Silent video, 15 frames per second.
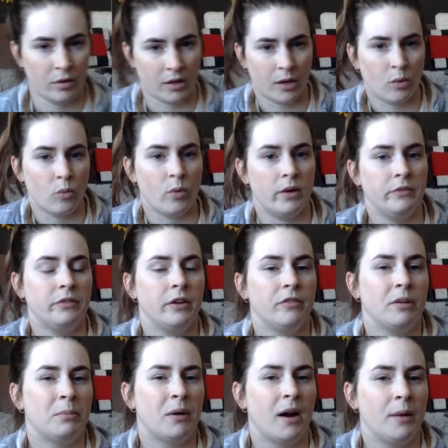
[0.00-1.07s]
like one
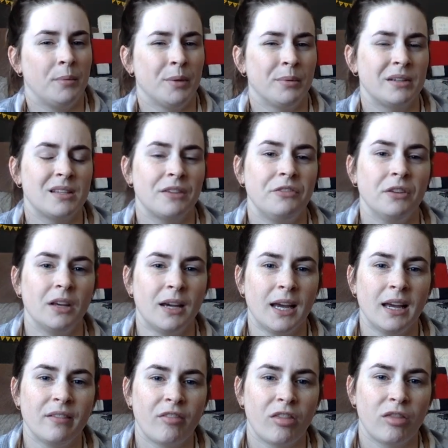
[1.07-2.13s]
favorite primer because I feel like
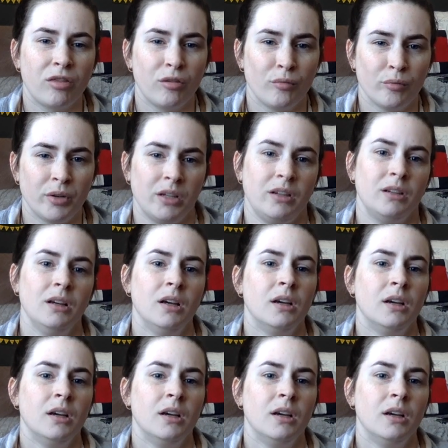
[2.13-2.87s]
I have three.